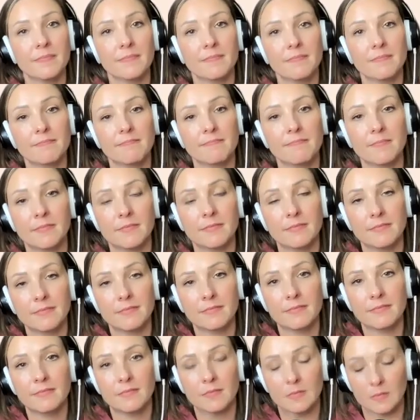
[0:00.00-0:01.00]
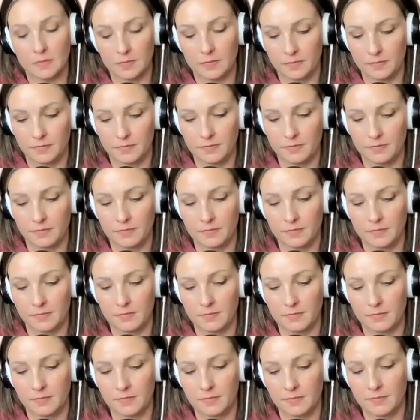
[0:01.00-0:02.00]

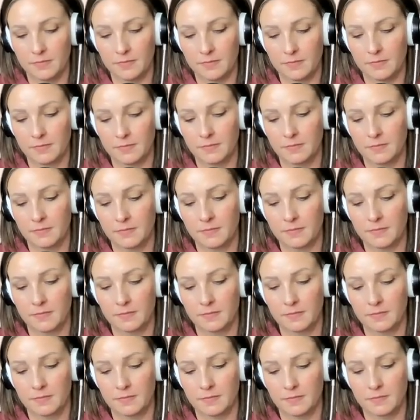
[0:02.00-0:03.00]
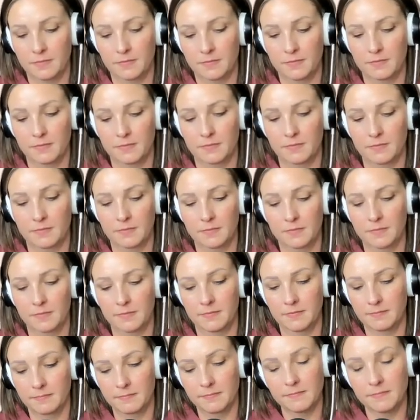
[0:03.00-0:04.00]

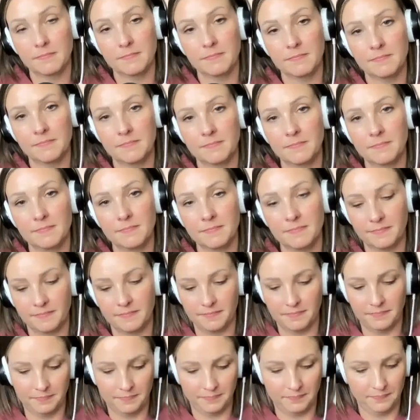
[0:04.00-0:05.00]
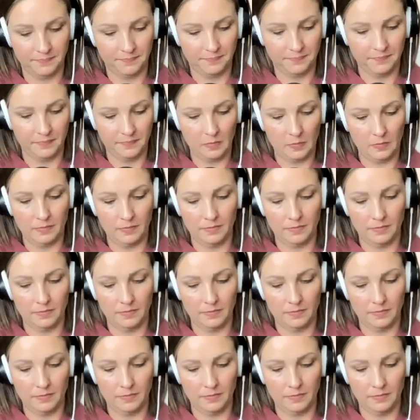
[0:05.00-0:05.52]
No words are spoken by the person on screen.